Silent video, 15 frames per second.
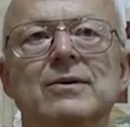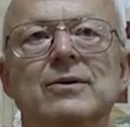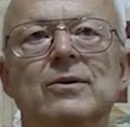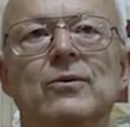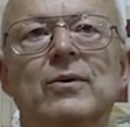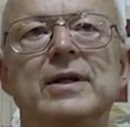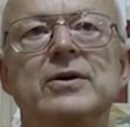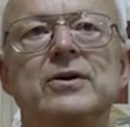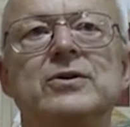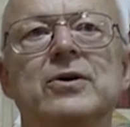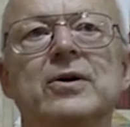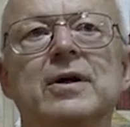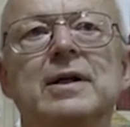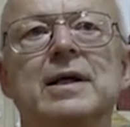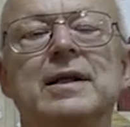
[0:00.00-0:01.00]
when you
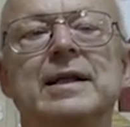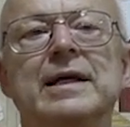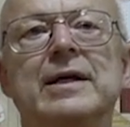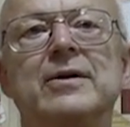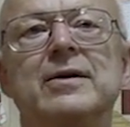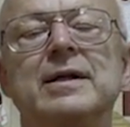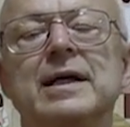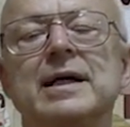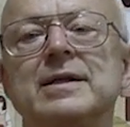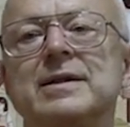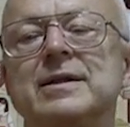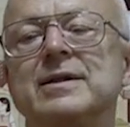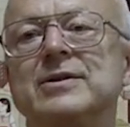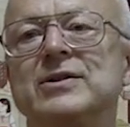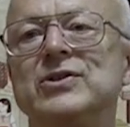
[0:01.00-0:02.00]
turn on the
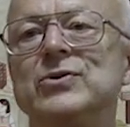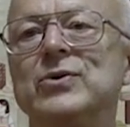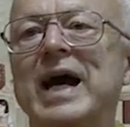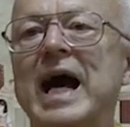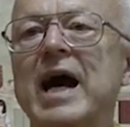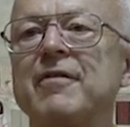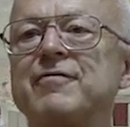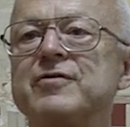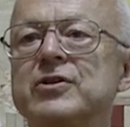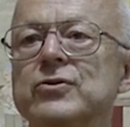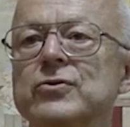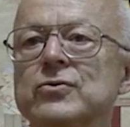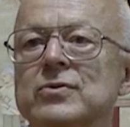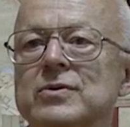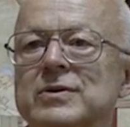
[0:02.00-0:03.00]
internet, do you have
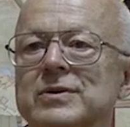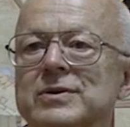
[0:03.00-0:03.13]
to?